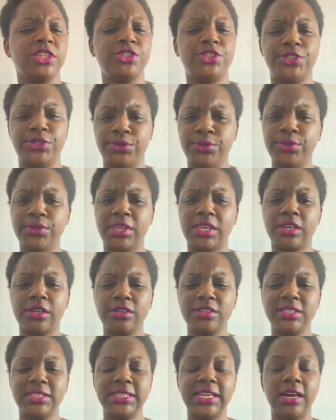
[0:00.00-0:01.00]
2
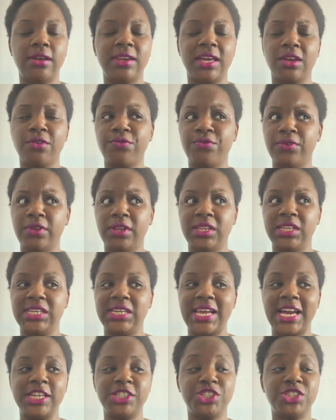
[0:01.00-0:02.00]
years now, like, fully
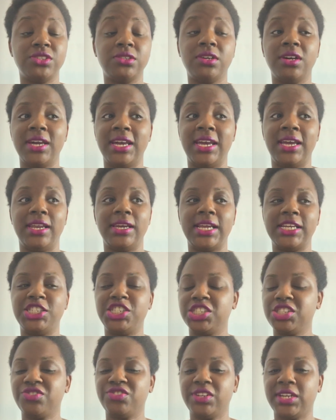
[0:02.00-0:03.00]
natural. And I
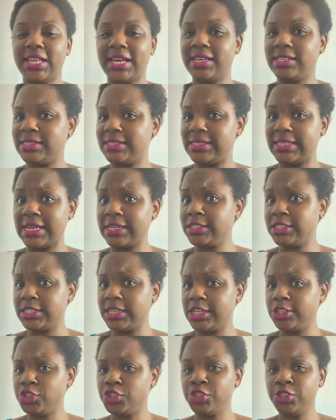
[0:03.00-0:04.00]
just realized that's
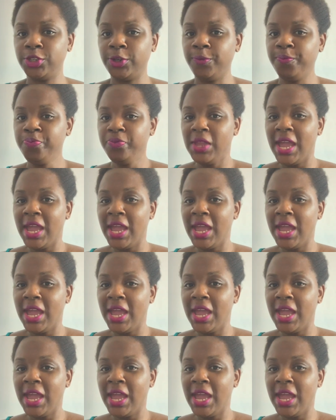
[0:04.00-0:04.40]
not true.